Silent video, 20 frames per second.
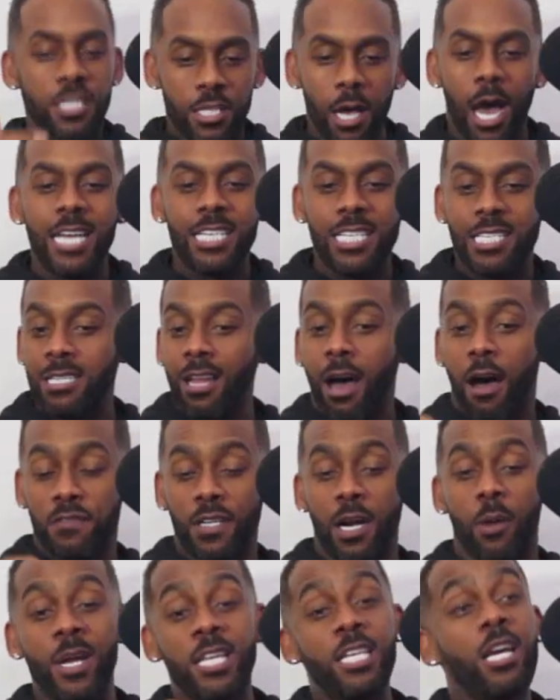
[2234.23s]
So I just laughed
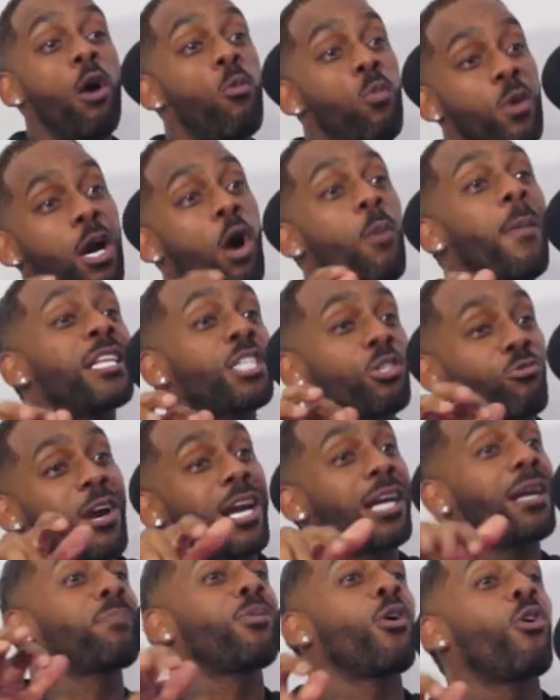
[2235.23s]
and I went, yo, we go back to
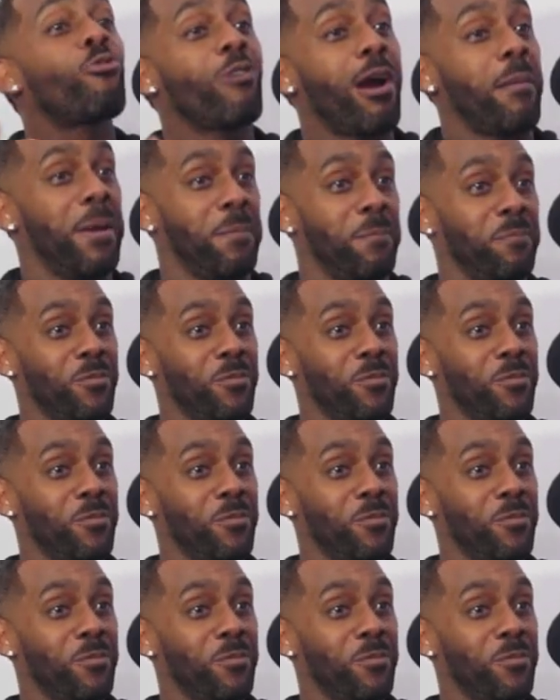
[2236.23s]
regular programming,